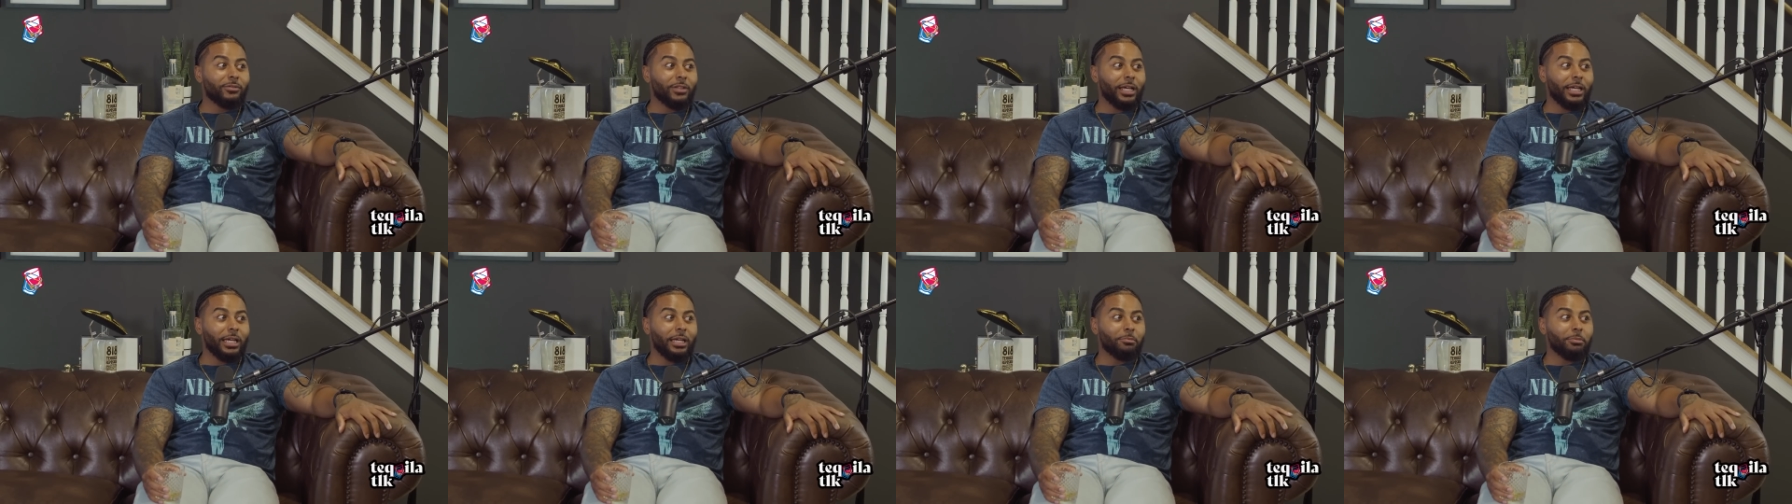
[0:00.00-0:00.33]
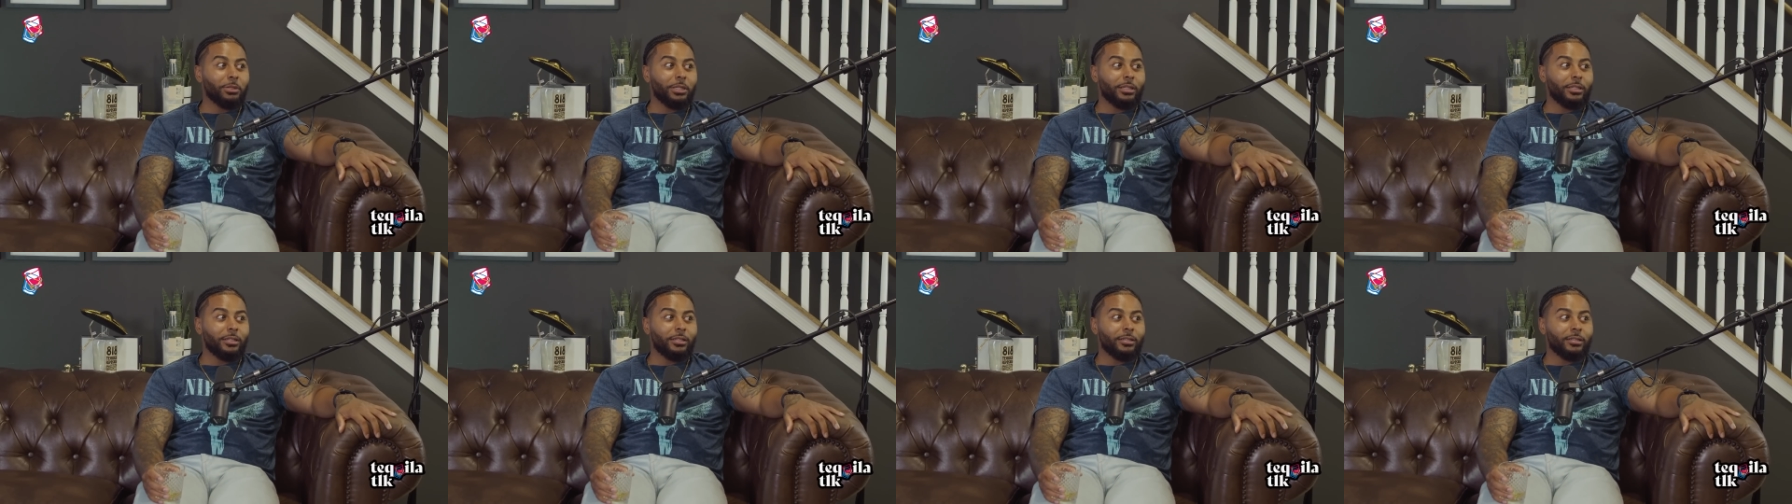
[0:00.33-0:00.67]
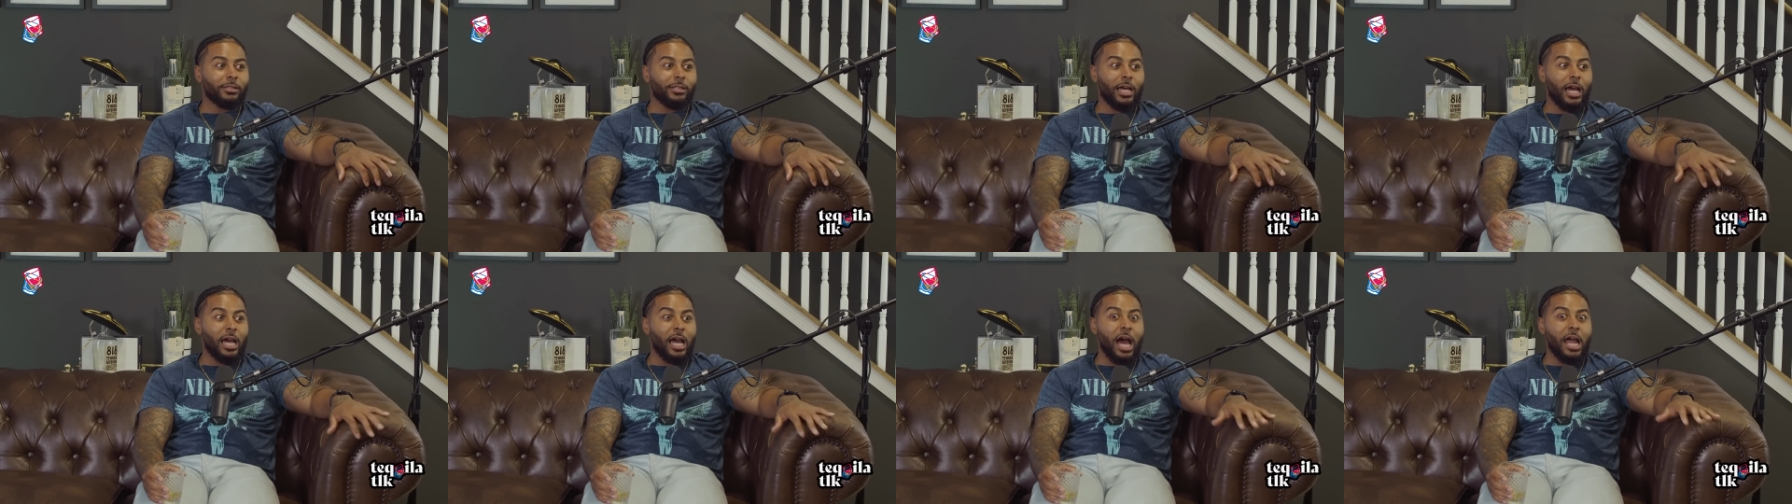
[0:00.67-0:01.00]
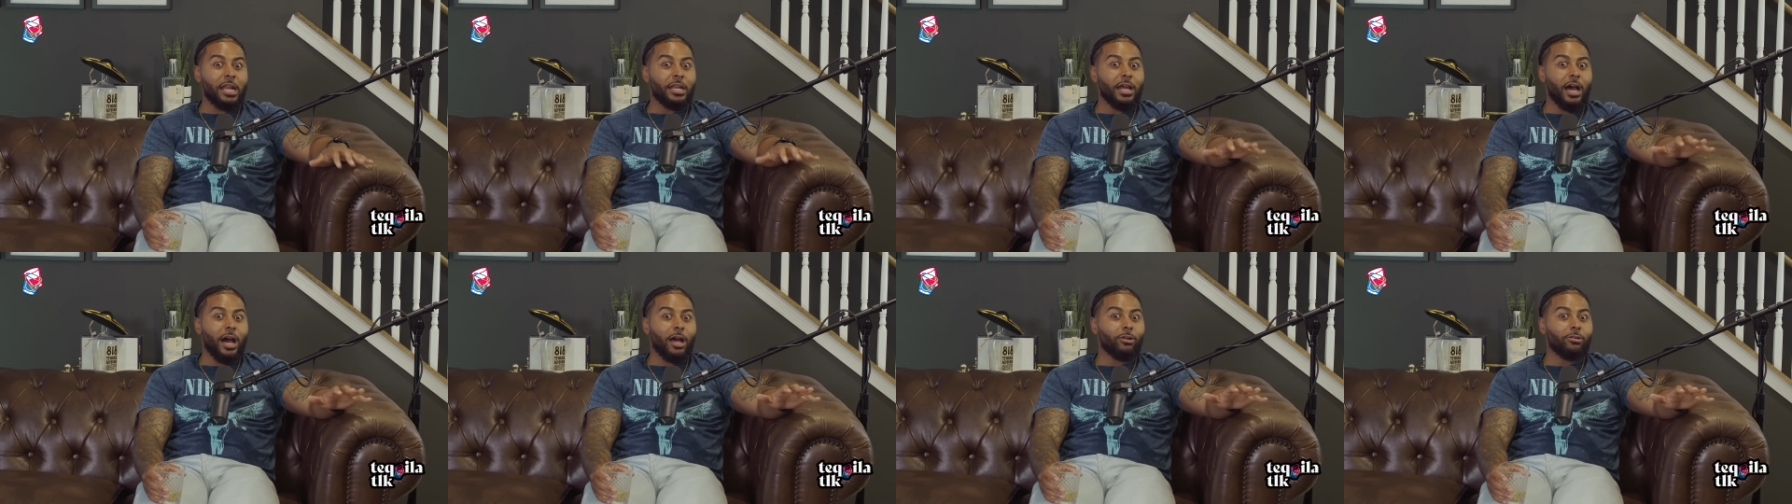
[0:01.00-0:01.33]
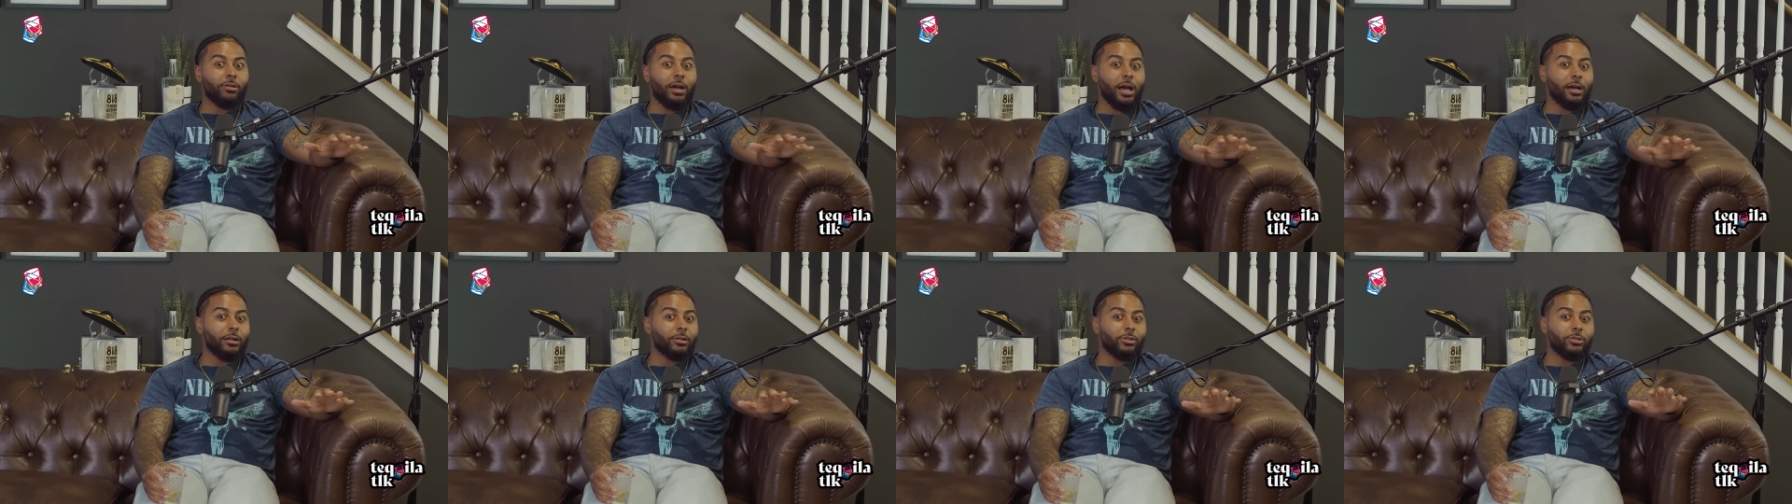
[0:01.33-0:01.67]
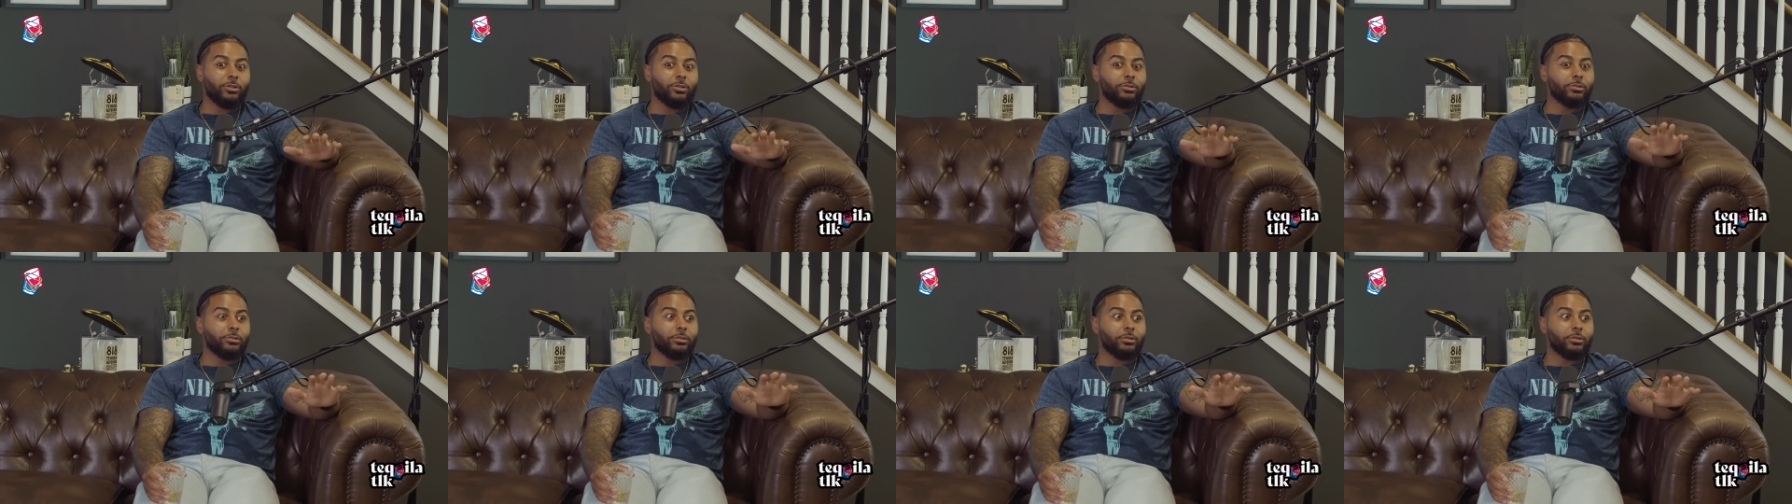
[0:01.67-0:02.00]
Like it be I don't have
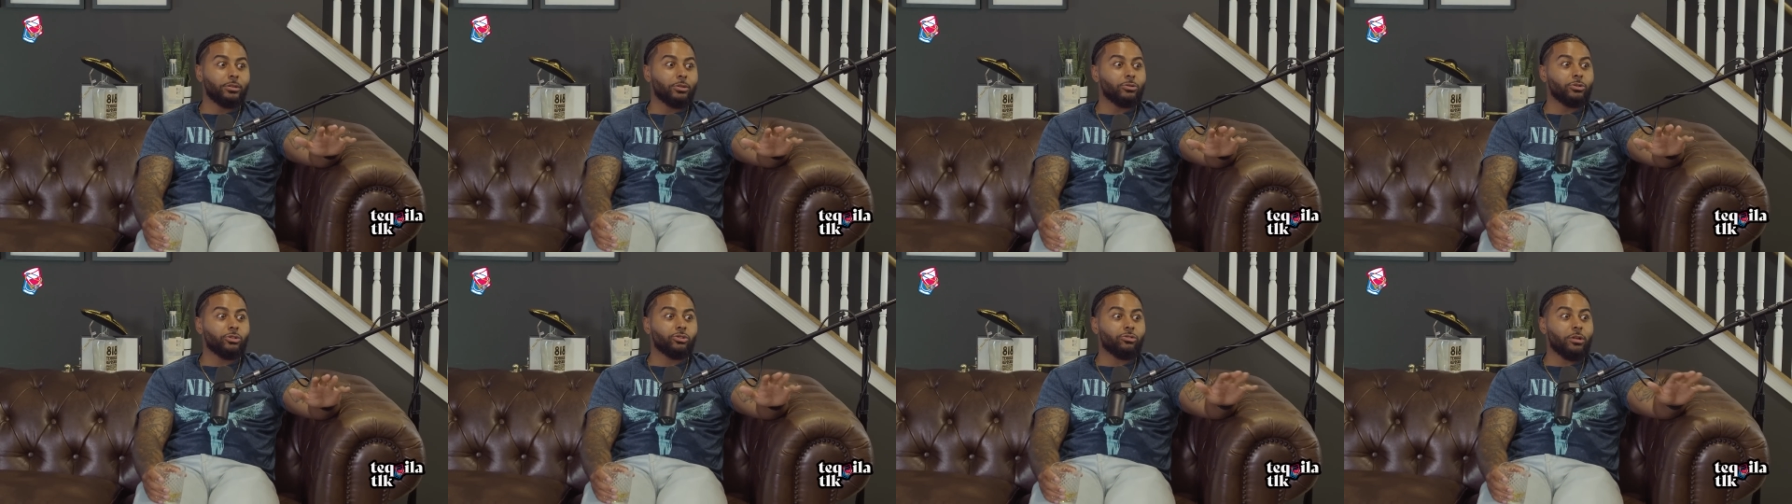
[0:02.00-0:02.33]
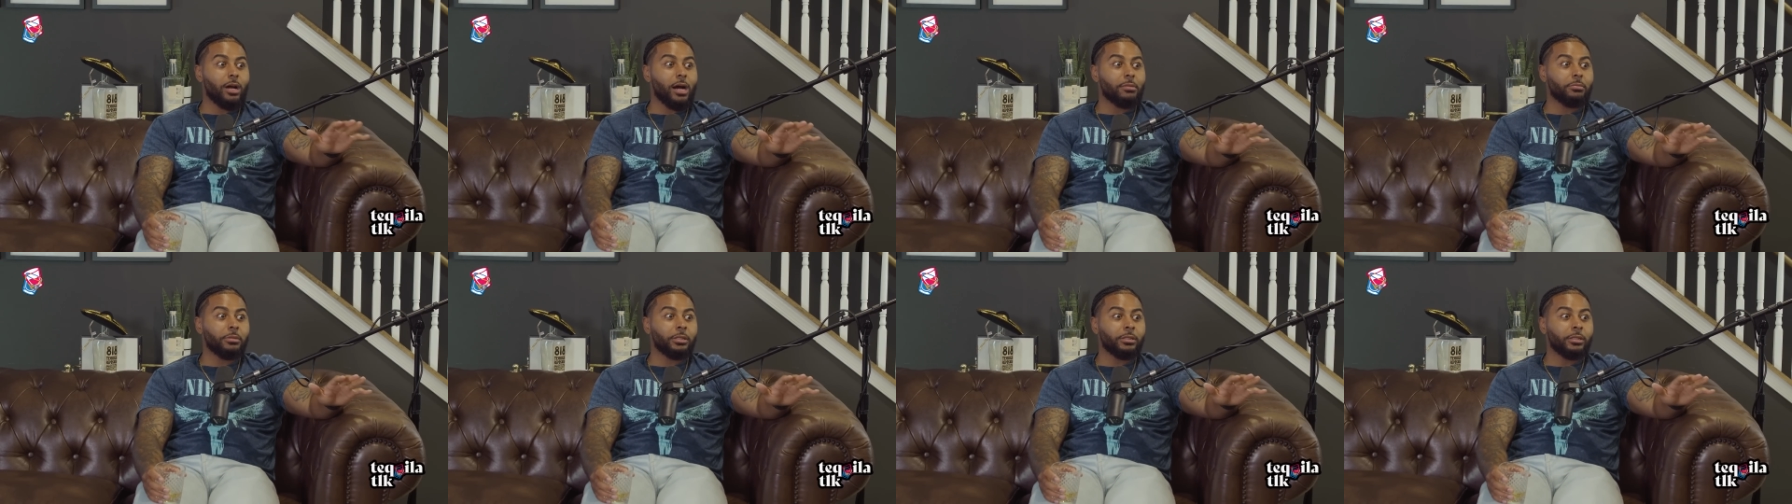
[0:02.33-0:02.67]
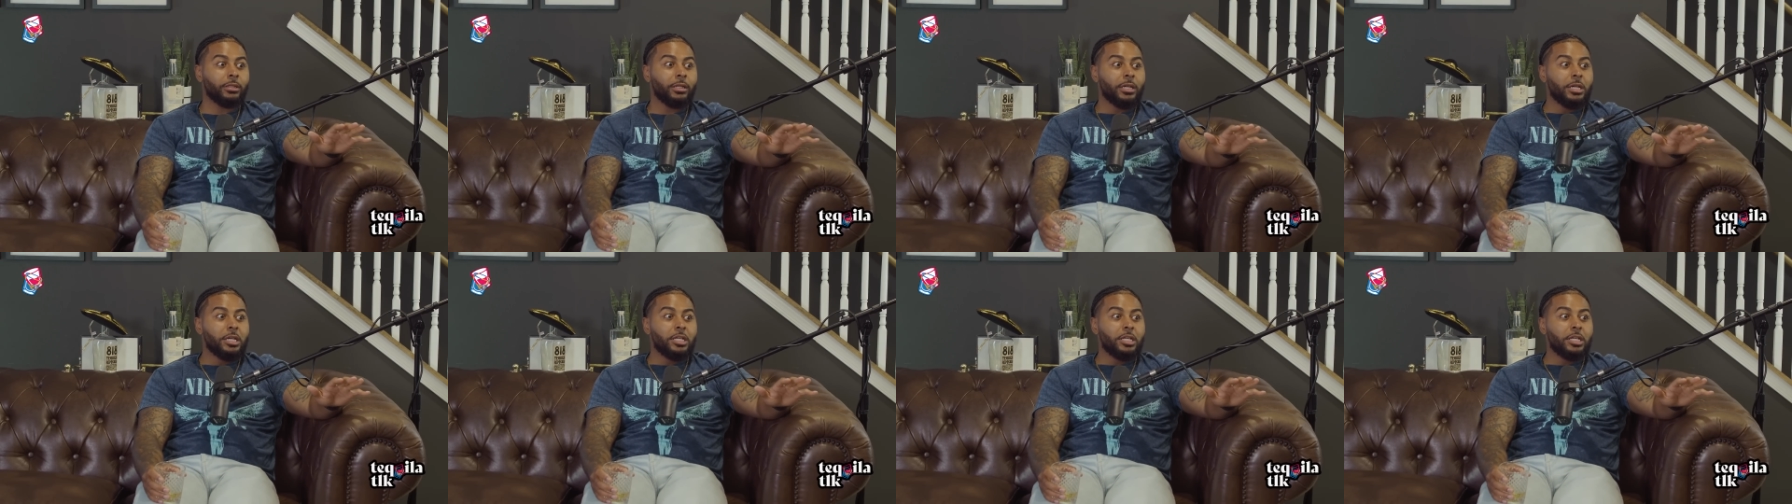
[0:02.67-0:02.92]
no drama.